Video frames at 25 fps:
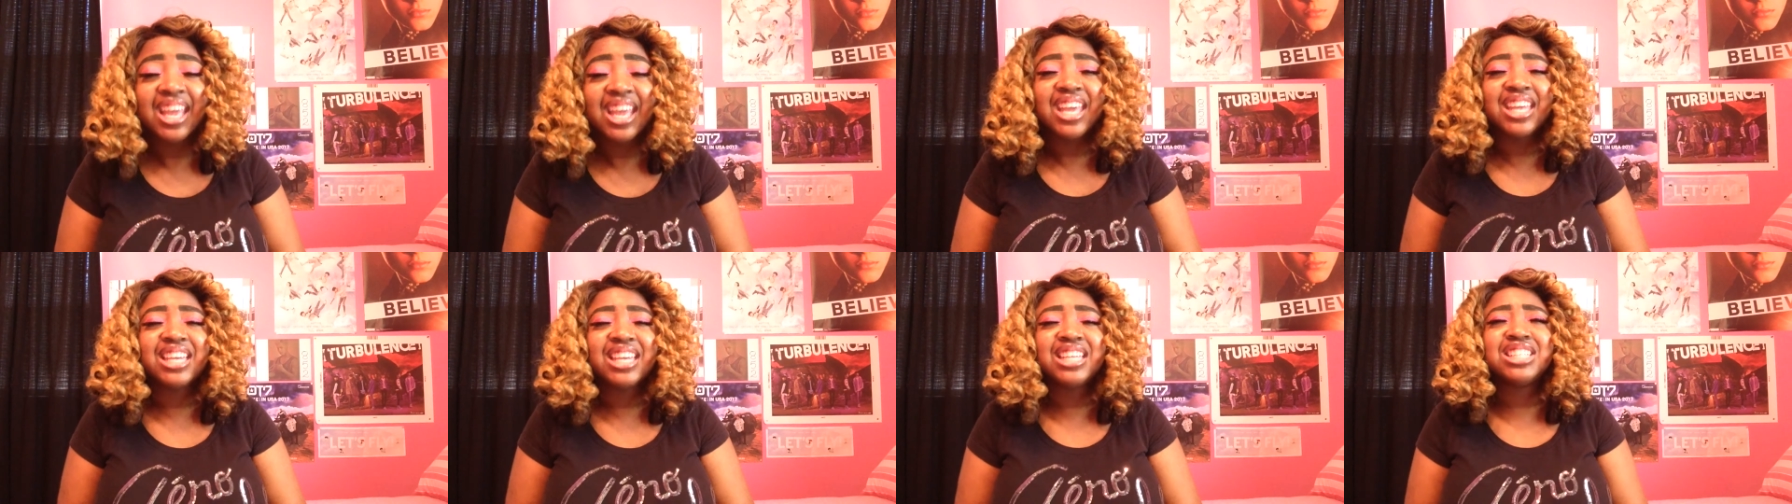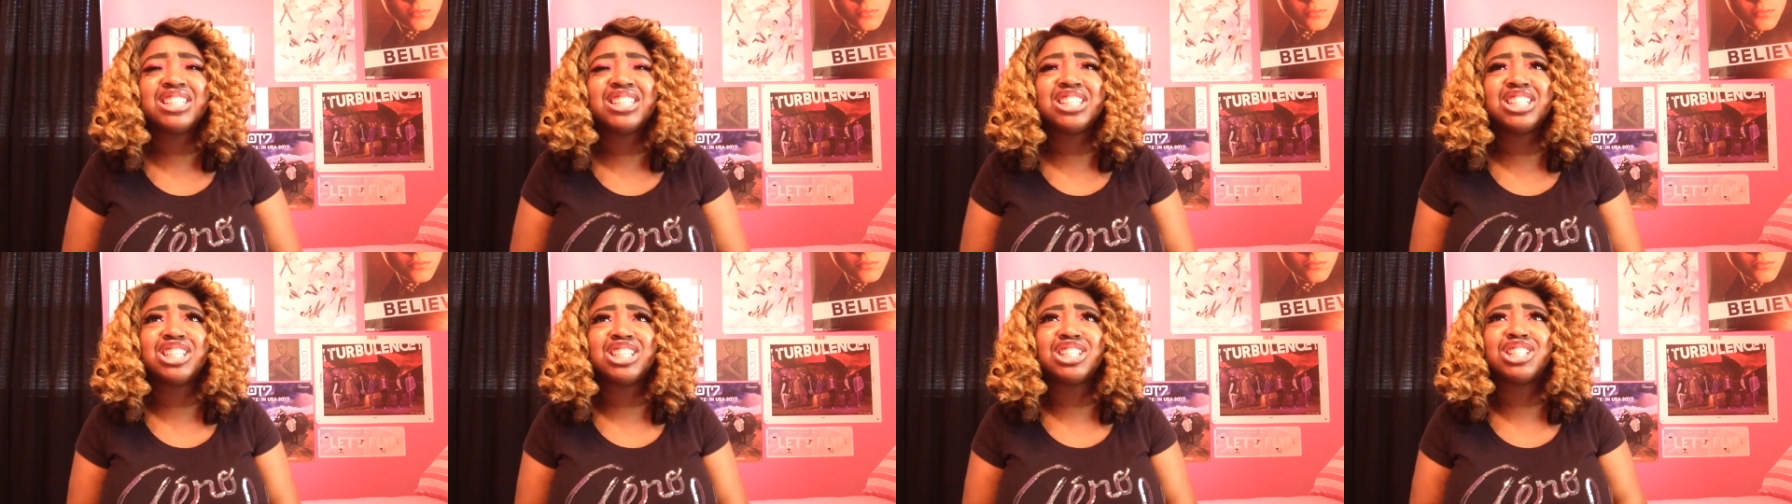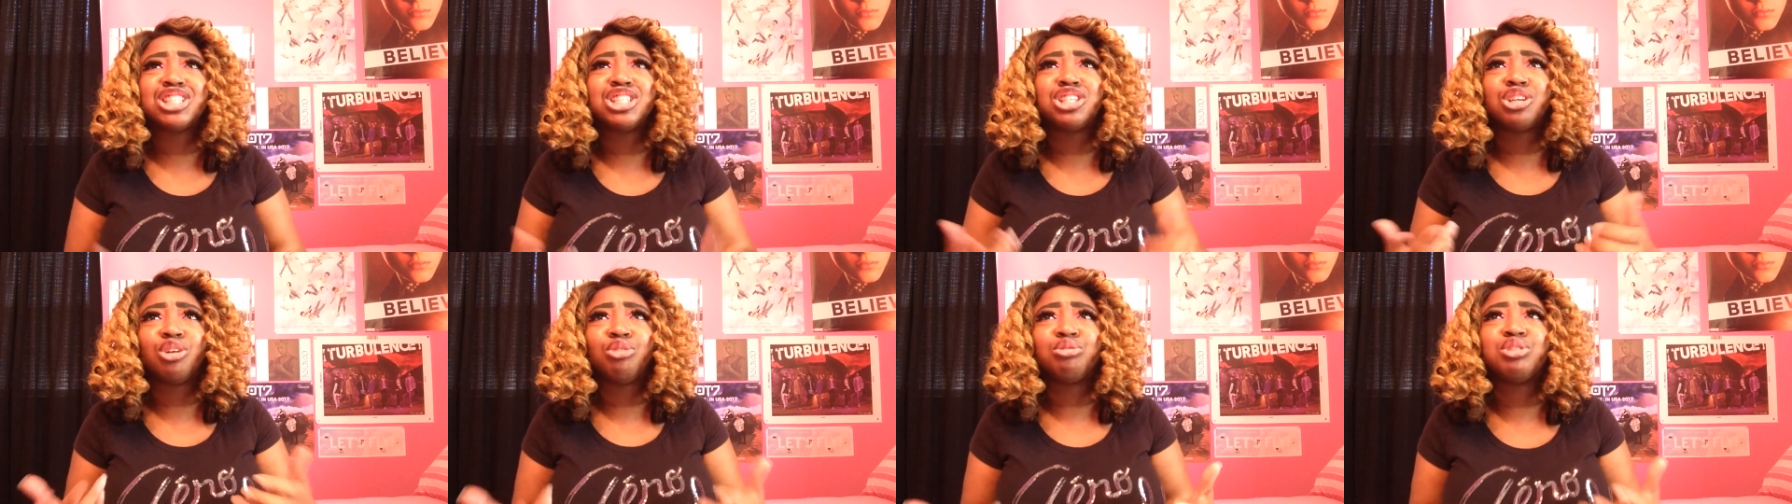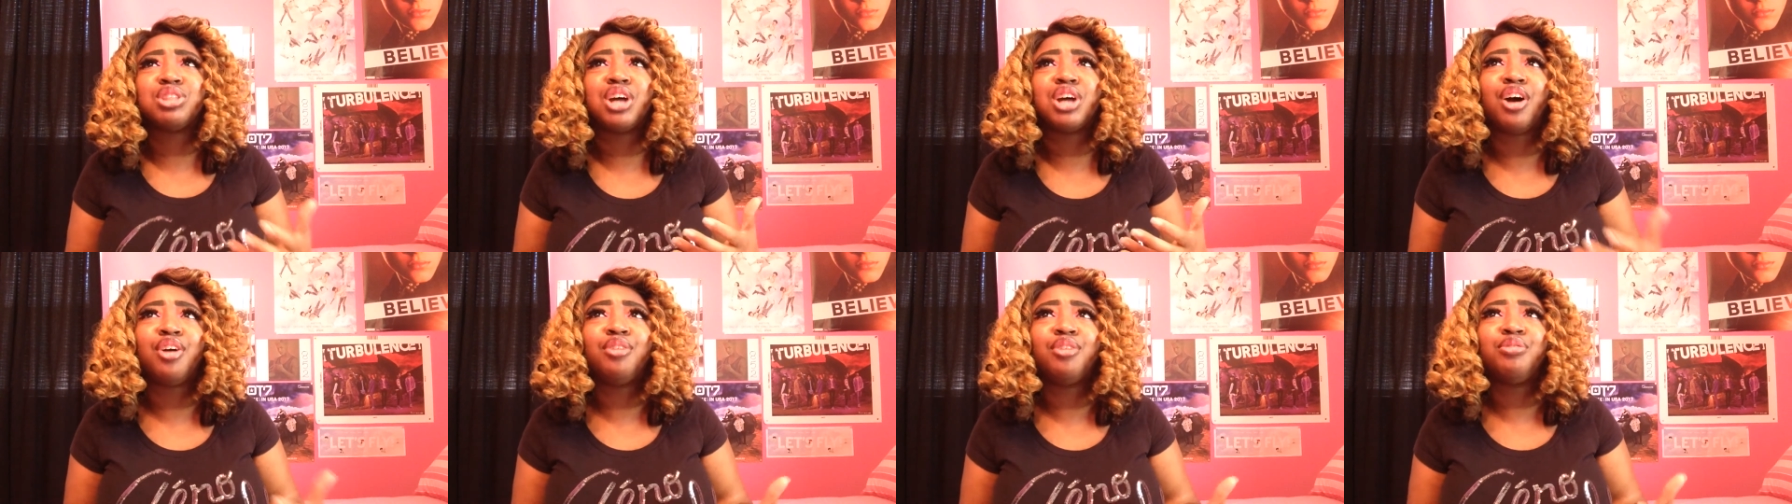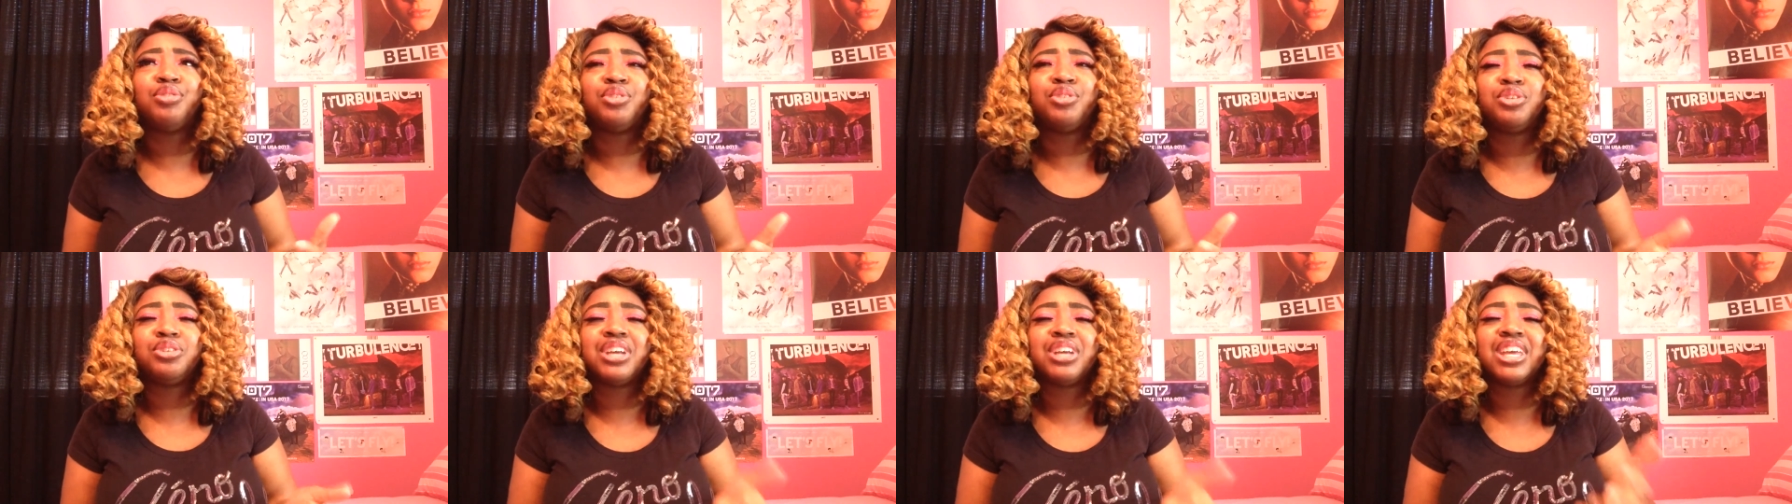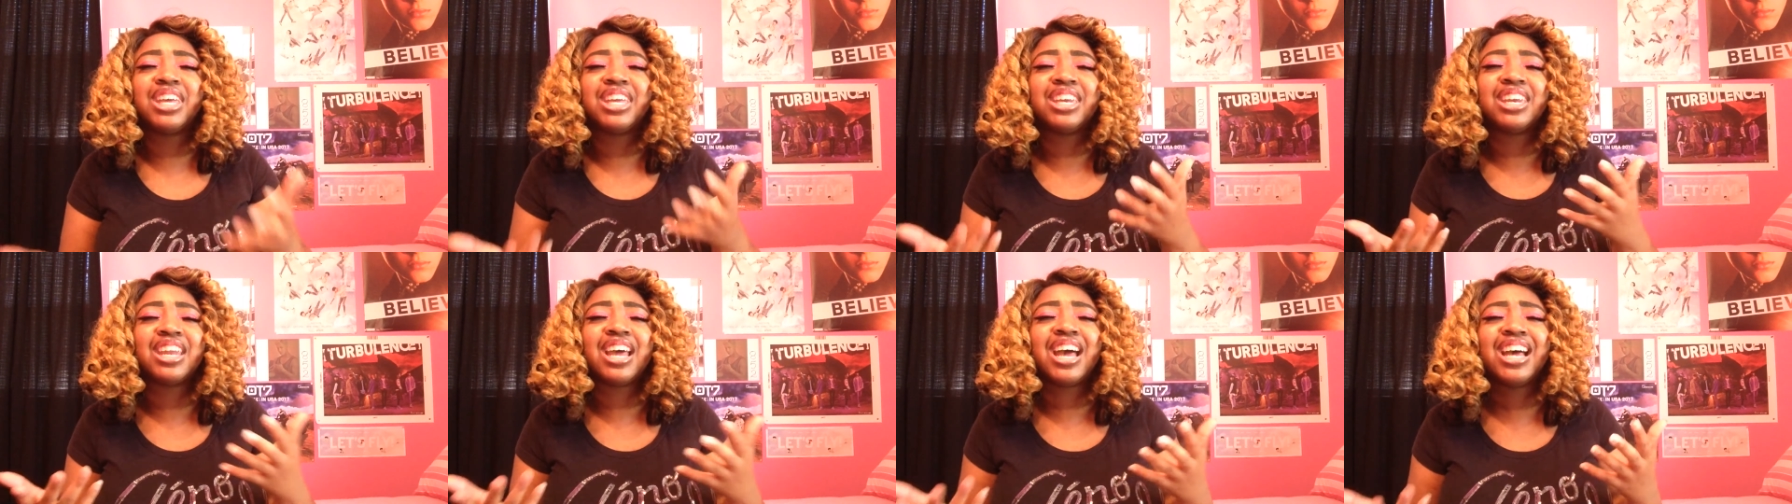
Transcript: and he's just so thoughtful and